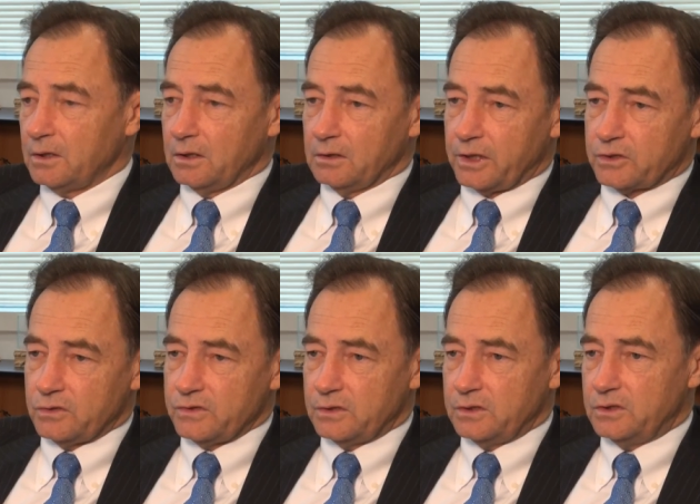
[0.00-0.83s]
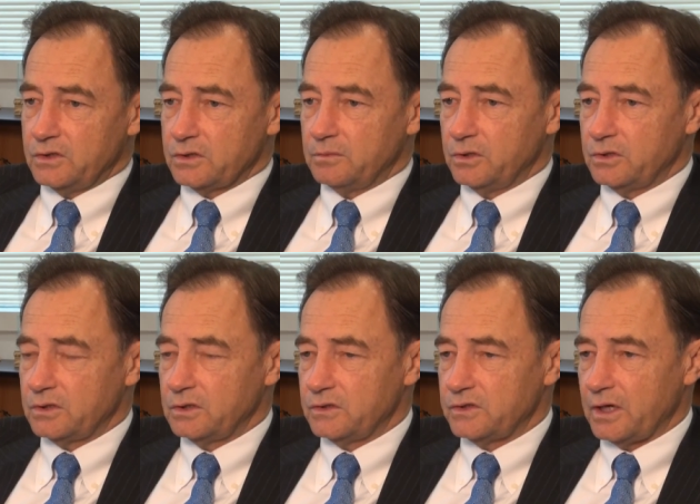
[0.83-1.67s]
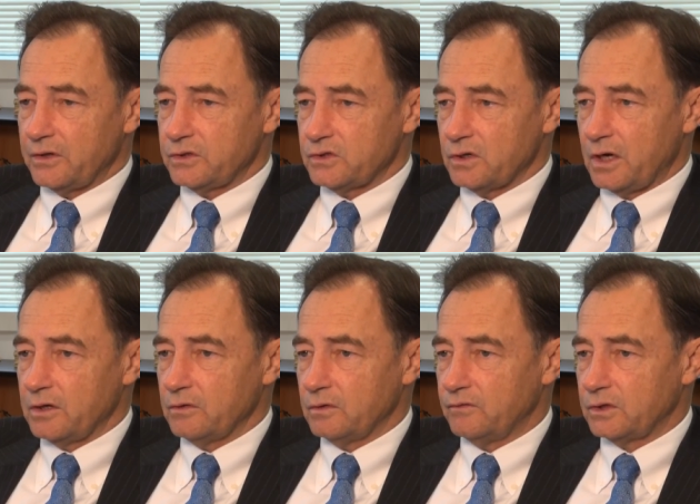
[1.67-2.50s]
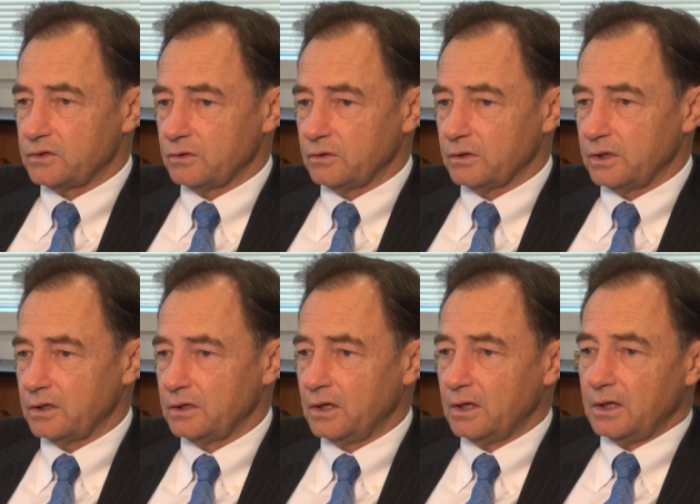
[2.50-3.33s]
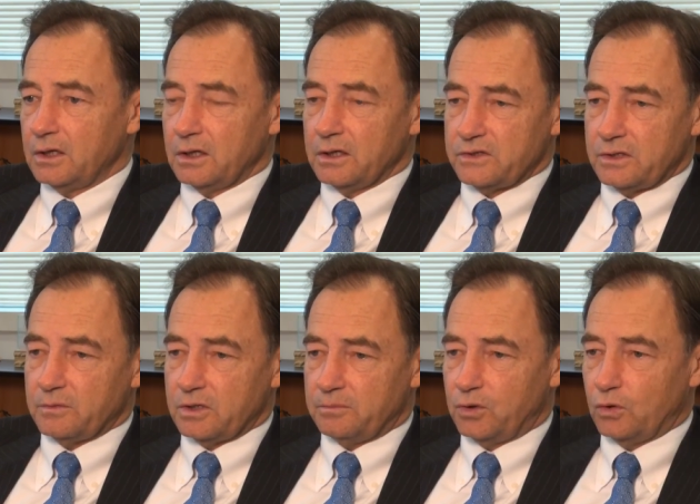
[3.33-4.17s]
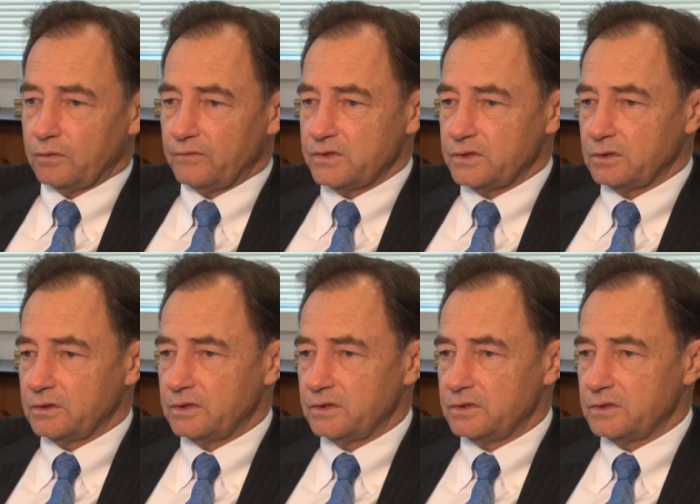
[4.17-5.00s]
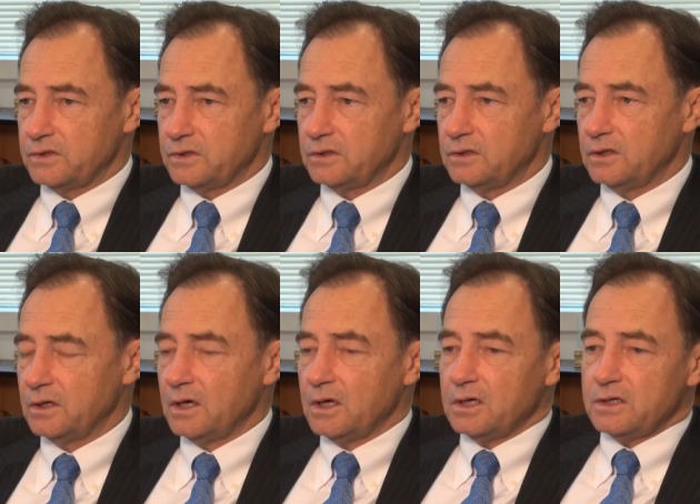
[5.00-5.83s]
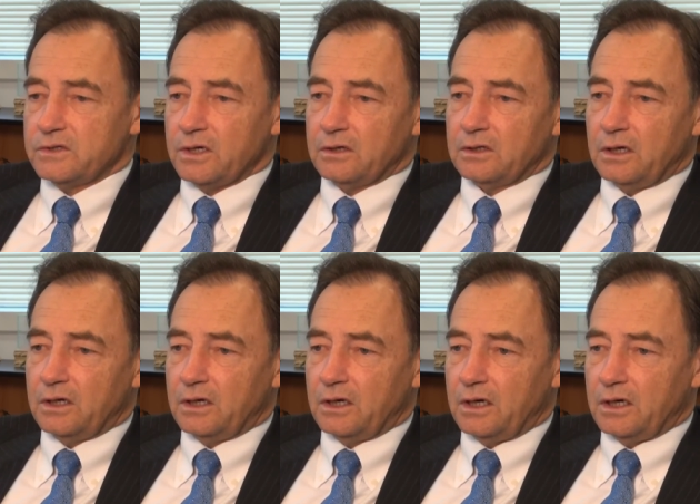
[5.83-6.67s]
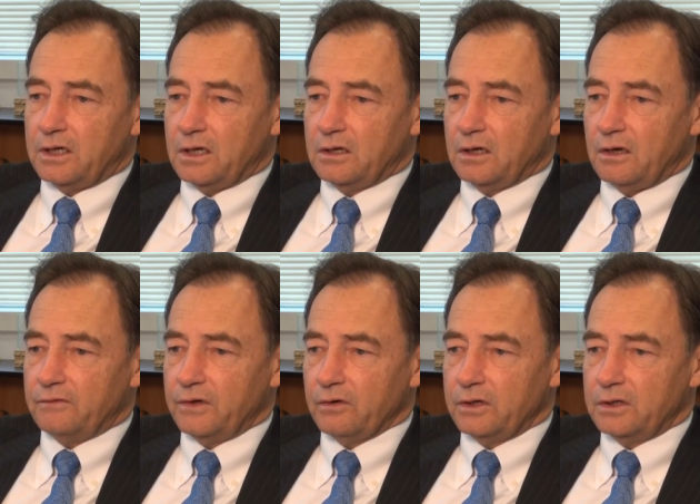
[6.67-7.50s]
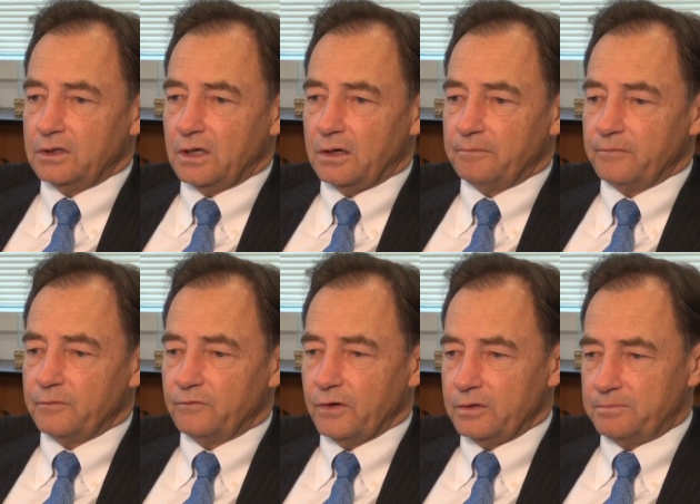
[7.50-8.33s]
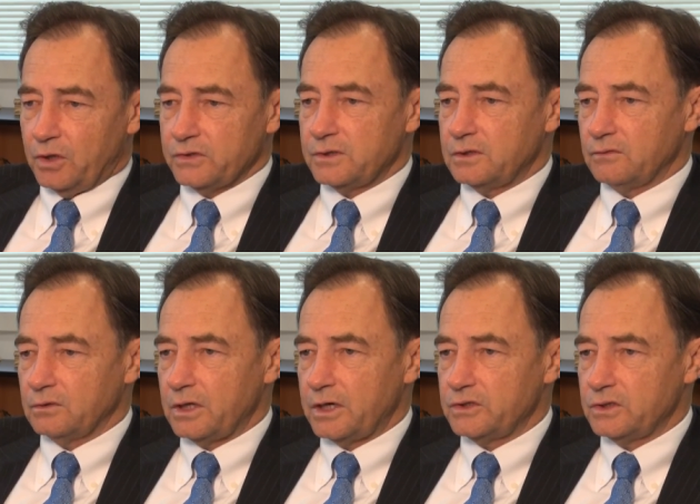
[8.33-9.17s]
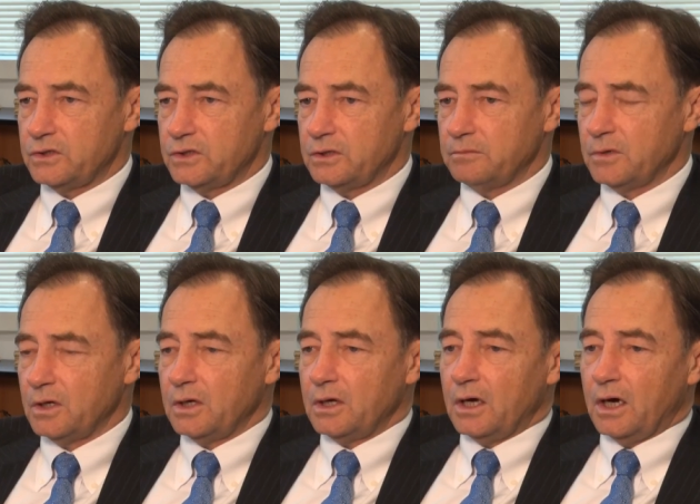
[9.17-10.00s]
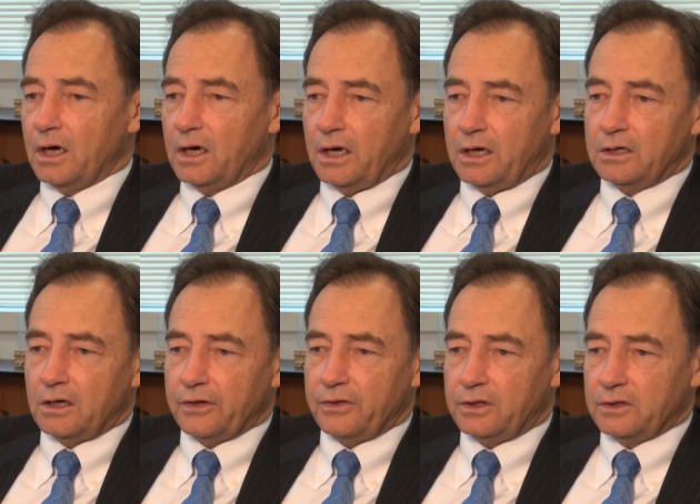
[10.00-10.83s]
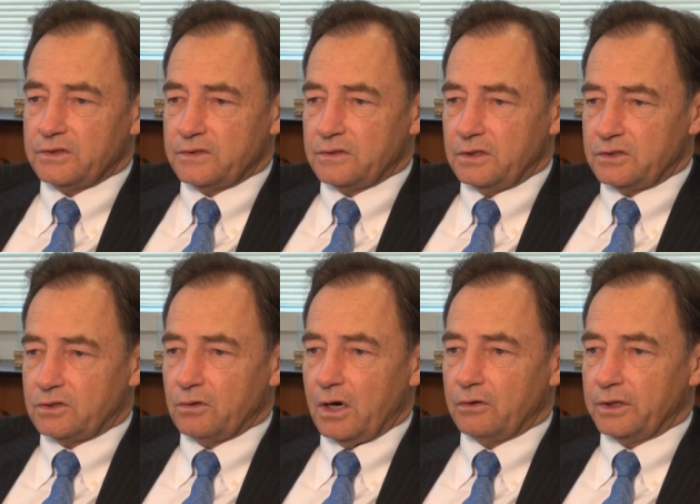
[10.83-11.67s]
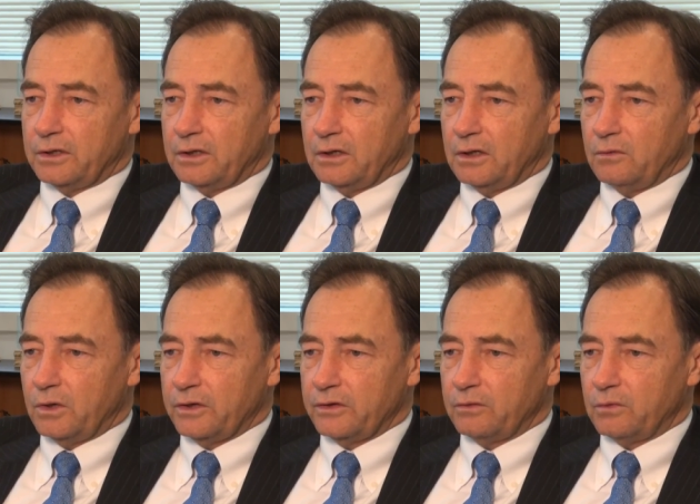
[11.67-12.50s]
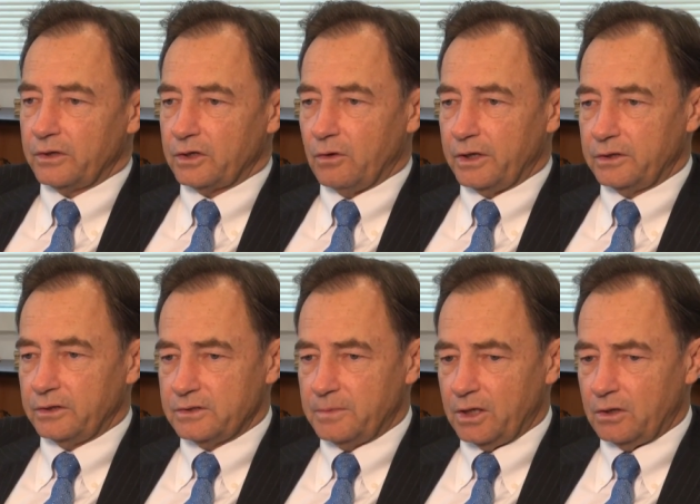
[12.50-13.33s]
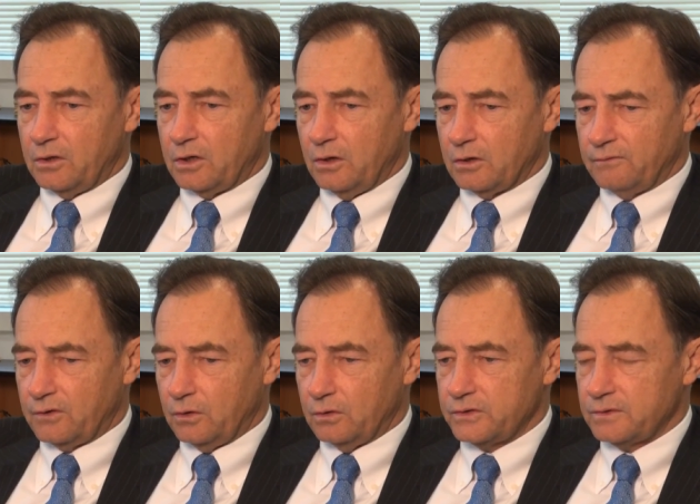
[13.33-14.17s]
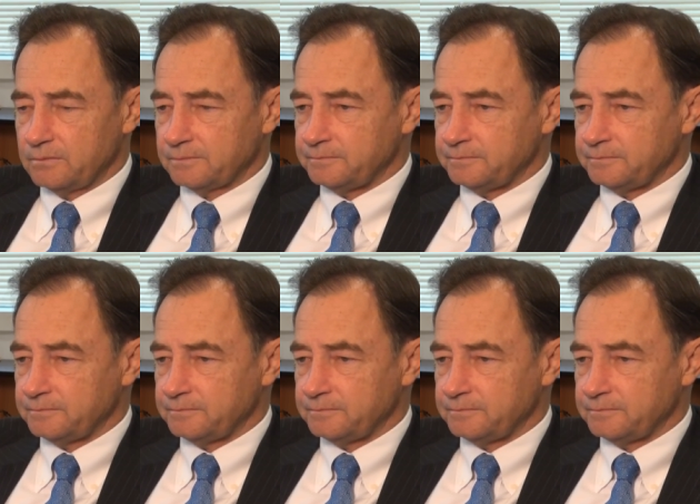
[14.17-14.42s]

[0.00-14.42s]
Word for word: electricity distribution in South Australia and Victoria, uh, some of the port facilities in Sydney. So uh, again, a very, um, very positive relationship, uh, and I think it's it's growing. Uh, one of the one of the great things about Hong Kong, of course,